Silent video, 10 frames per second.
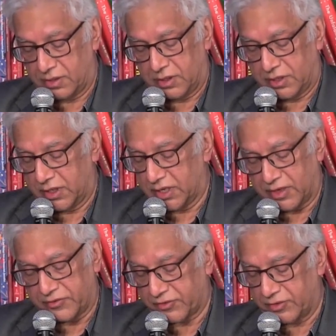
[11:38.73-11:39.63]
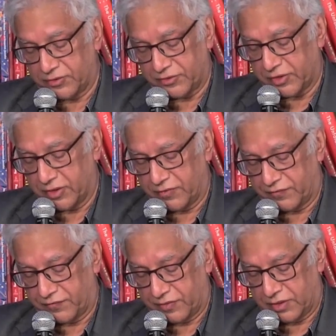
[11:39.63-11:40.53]
and ask
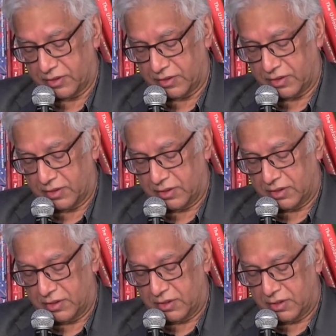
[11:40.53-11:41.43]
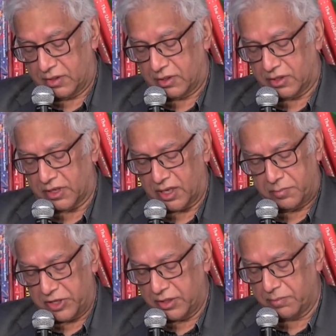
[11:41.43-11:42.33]
yourself, could I
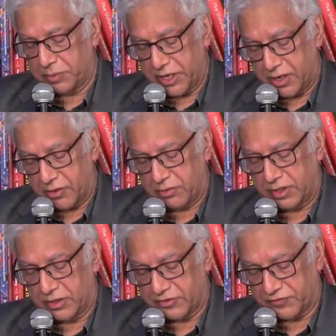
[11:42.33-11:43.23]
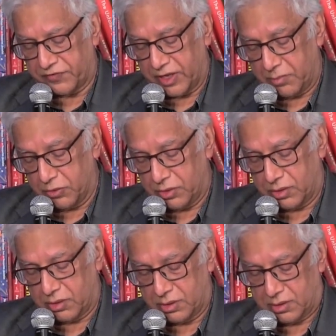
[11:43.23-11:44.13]
be the bear in this fable?
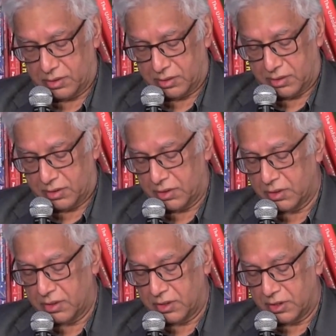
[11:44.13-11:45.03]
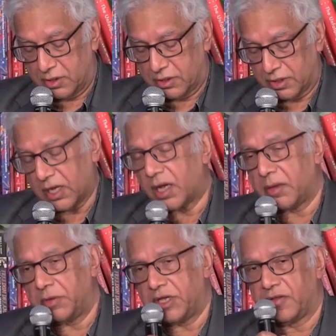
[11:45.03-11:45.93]
Could
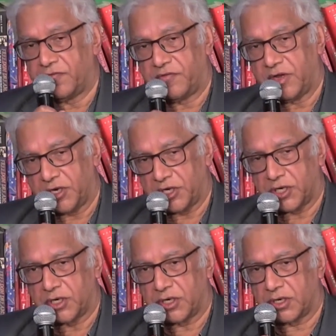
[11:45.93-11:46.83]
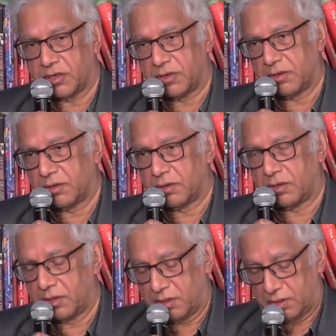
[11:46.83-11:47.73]
I be the fish?
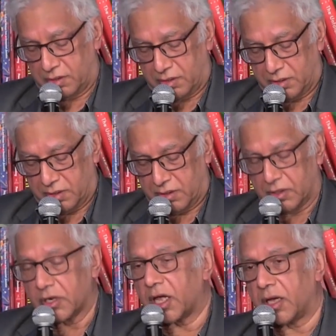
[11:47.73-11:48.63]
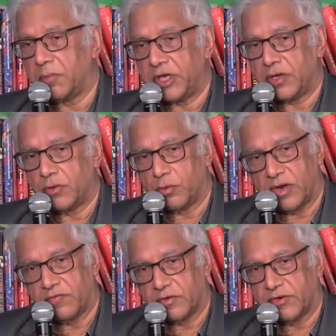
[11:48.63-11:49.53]
Could I be
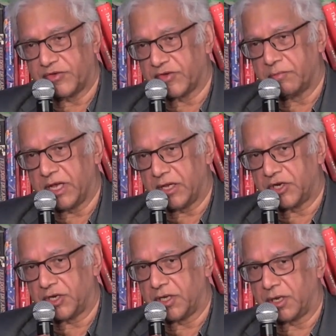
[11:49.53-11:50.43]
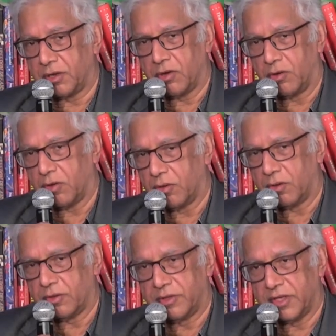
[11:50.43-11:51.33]
whoever is imagining
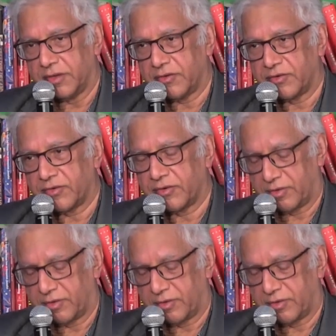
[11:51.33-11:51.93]
all this?